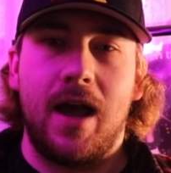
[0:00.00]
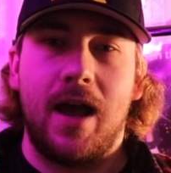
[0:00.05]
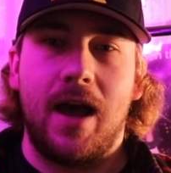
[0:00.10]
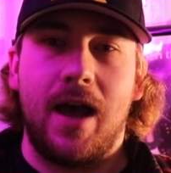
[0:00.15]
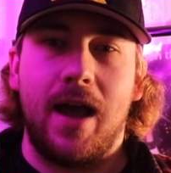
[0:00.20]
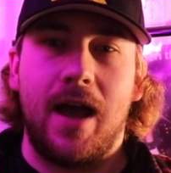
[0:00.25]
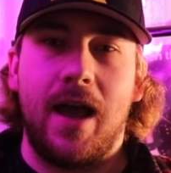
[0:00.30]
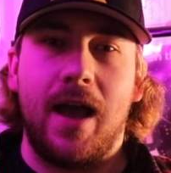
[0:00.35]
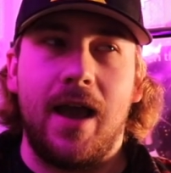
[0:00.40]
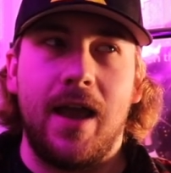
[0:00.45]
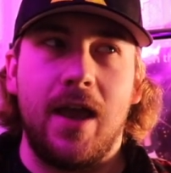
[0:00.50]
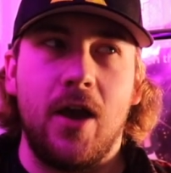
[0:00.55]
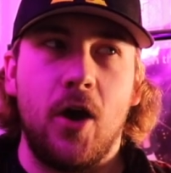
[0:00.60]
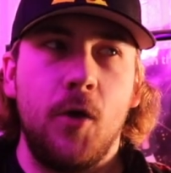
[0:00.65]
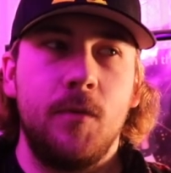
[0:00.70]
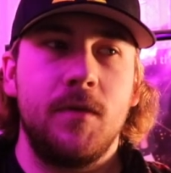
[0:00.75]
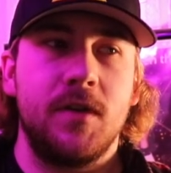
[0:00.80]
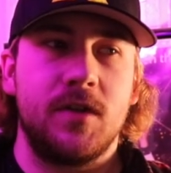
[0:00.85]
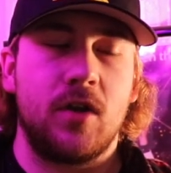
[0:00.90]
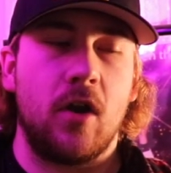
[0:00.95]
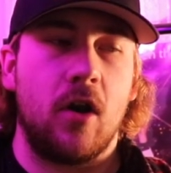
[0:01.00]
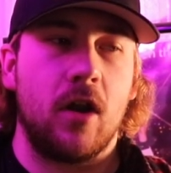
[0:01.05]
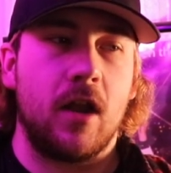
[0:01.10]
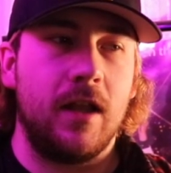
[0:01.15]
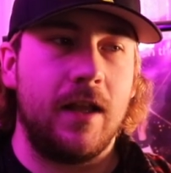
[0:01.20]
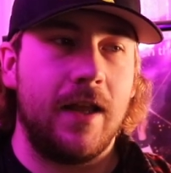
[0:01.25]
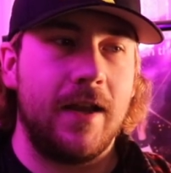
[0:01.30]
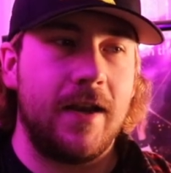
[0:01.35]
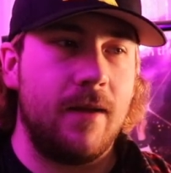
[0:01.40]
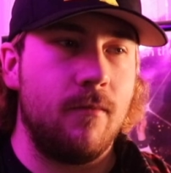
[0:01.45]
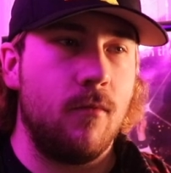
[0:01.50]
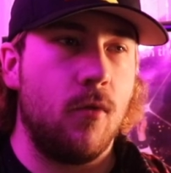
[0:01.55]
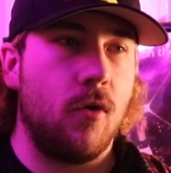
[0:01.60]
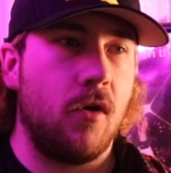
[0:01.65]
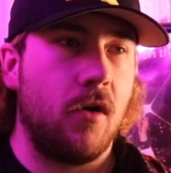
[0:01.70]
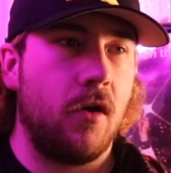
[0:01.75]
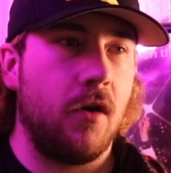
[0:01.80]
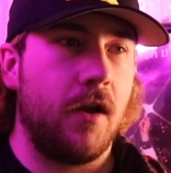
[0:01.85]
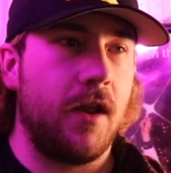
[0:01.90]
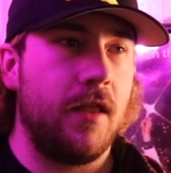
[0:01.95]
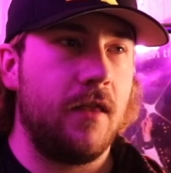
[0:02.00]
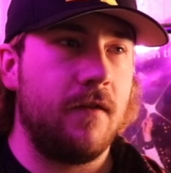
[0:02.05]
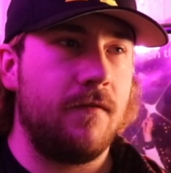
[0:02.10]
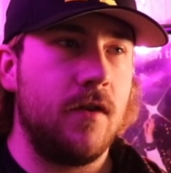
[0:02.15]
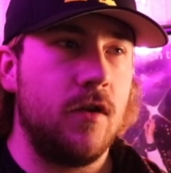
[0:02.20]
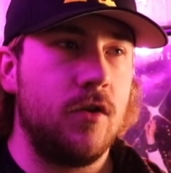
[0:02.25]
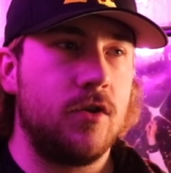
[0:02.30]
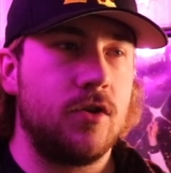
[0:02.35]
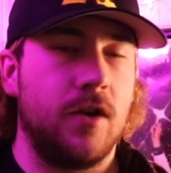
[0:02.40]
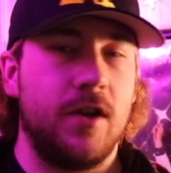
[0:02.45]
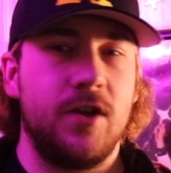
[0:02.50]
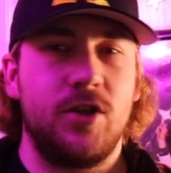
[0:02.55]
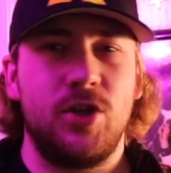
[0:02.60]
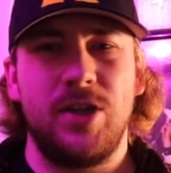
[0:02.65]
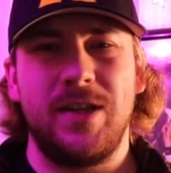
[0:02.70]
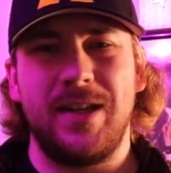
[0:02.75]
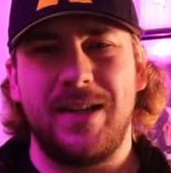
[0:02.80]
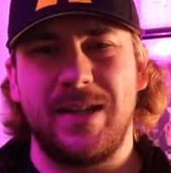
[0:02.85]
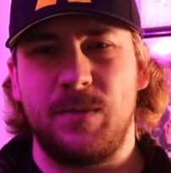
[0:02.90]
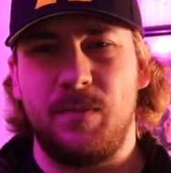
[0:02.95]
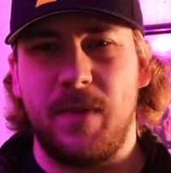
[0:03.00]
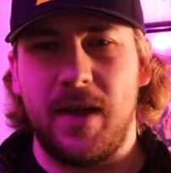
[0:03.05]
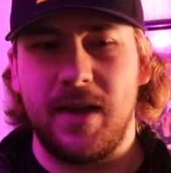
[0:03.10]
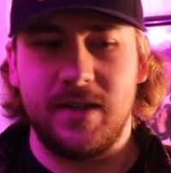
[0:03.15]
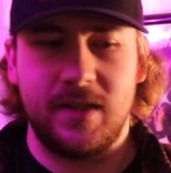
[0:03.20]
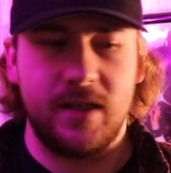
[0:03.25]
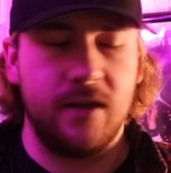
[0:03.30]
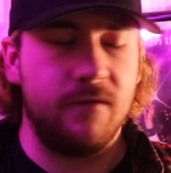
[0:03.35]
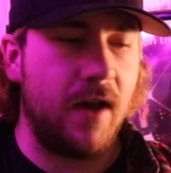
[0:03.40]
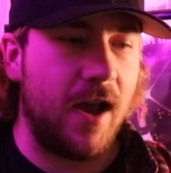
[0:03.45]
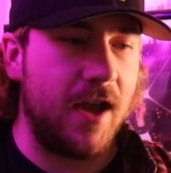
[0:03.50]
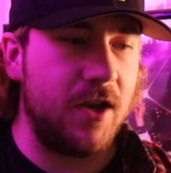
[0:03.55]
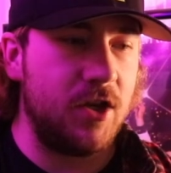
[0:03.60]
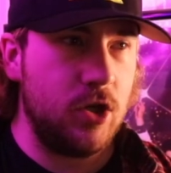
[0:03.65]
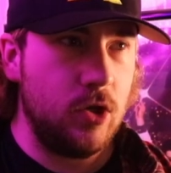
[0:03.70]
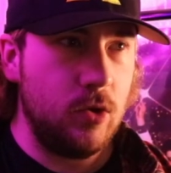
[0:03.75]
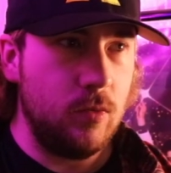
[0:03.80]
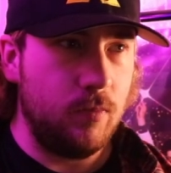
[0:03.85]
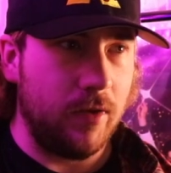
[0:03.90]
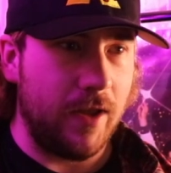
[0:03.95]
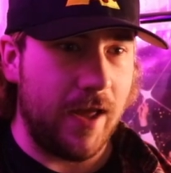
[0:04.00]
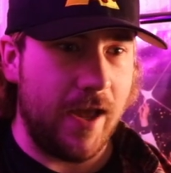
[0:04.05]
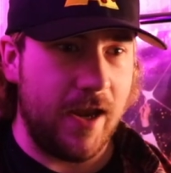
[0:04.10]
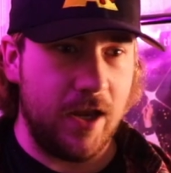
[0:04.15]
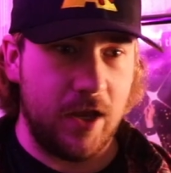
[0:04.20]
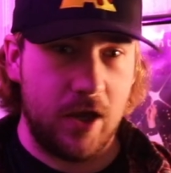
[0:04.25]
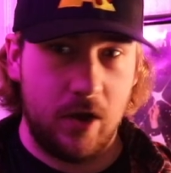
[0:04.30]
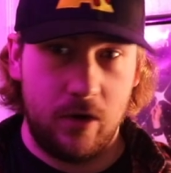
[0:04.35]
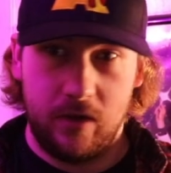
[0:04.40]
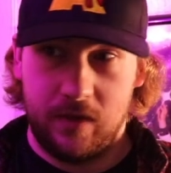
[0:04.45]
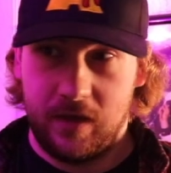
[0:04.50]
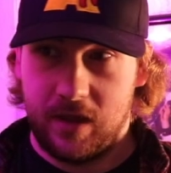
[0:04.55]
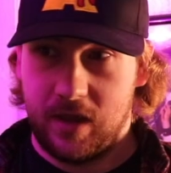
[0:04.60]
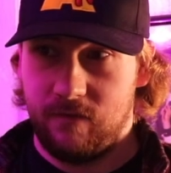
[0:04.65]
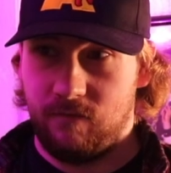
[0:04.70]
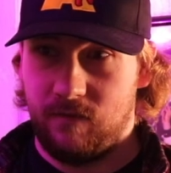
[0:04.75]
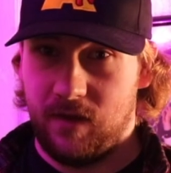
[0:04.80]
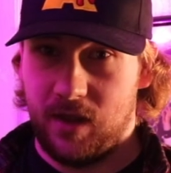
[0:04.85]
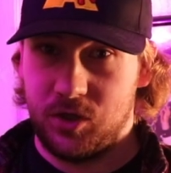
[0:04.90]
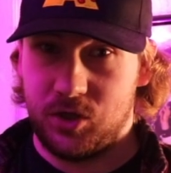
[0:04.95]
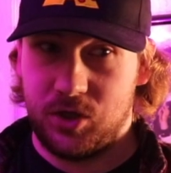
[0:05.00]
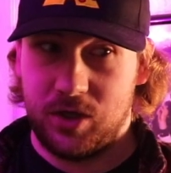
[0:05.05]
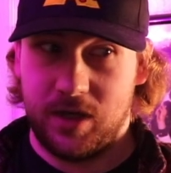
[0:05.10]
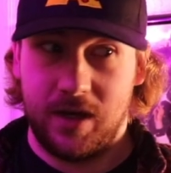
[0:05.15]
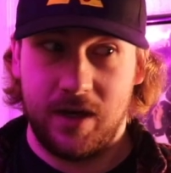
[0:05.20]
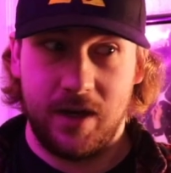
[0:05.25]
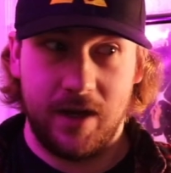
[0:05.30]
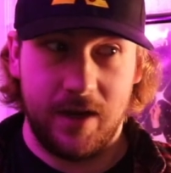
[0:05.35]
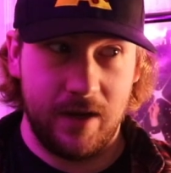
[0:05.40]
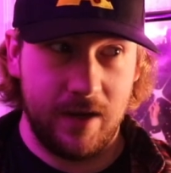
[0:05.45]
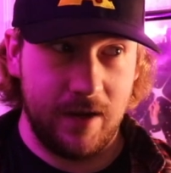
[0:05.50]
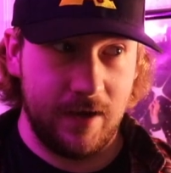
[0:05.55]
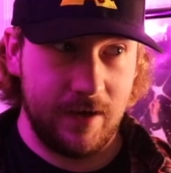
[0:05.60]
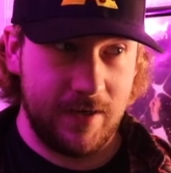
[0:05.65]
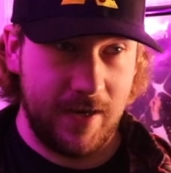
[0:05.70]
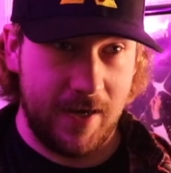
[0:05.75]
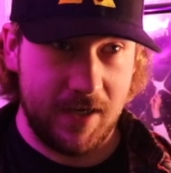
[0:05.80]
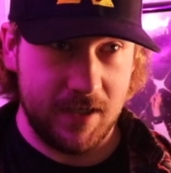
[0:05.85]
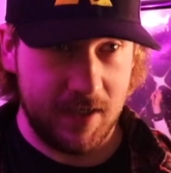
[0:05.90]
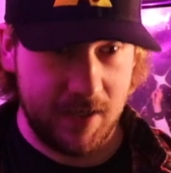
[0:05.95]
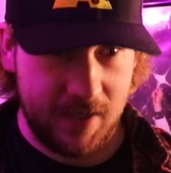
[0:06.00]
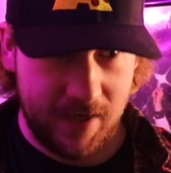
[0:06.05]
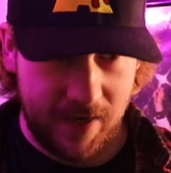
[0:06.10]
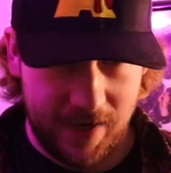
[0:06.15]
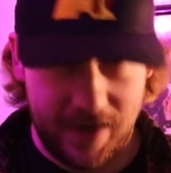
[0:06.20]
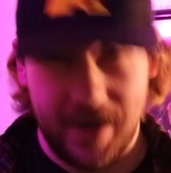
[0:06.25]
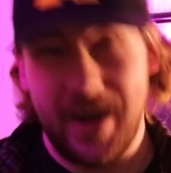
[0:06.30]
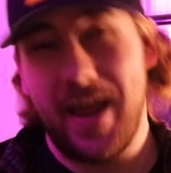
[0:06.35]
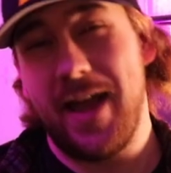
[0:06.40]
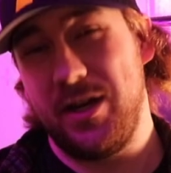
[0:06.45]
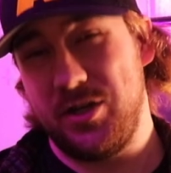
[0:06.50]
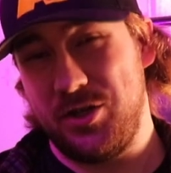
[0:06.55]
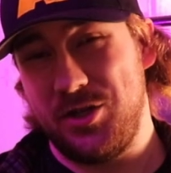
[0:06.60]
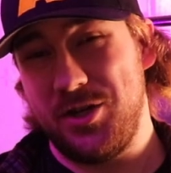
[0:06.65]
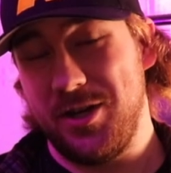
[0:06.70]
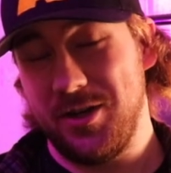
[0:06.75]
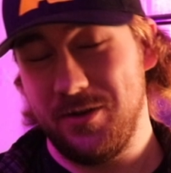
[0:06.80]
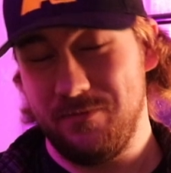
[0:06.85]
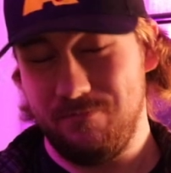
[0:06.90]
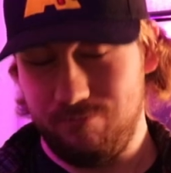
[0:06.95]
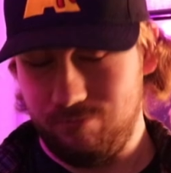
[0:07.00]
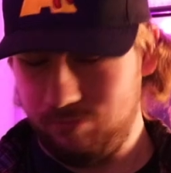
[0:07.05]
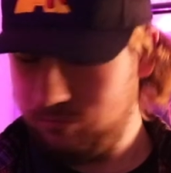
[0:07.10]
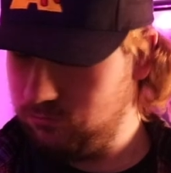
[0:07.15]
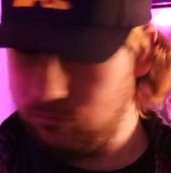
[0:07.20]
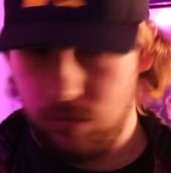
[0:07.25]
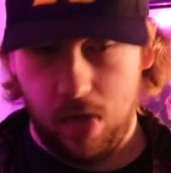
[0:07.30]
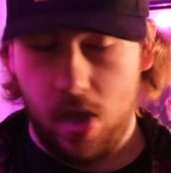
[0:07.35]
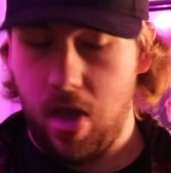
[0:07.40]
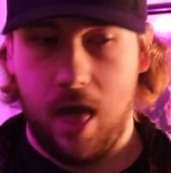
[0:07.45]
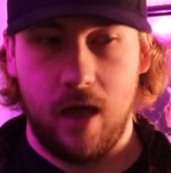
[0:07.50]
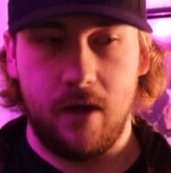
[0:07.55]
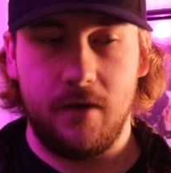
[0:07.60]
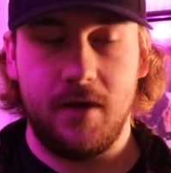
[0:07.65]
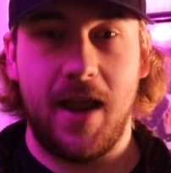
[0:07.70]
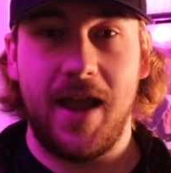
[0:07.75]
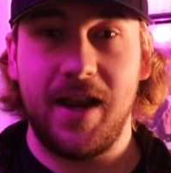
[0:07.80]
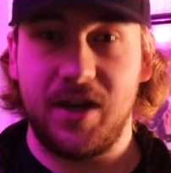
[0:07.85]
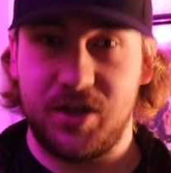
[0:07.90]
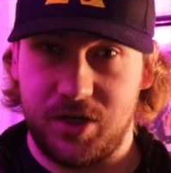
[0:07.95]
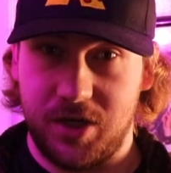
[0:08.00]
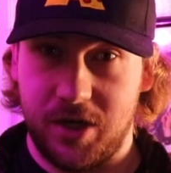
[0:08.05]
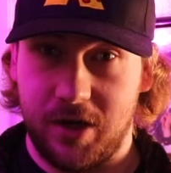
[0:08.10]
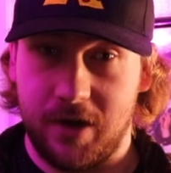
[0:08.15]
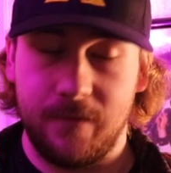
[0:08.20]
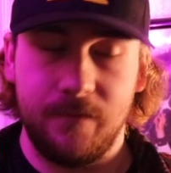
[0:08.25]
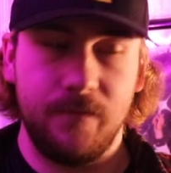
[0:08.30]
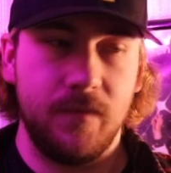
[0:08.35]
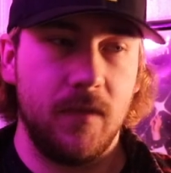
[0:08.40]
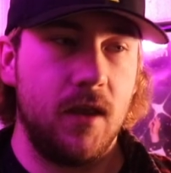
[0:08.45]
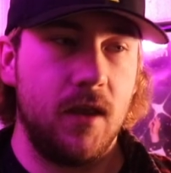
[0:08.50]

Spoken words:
I hope to start collecting more in the future. It's just expensive. I do plan to go to the convention, Days of the Dead, next year. Next year.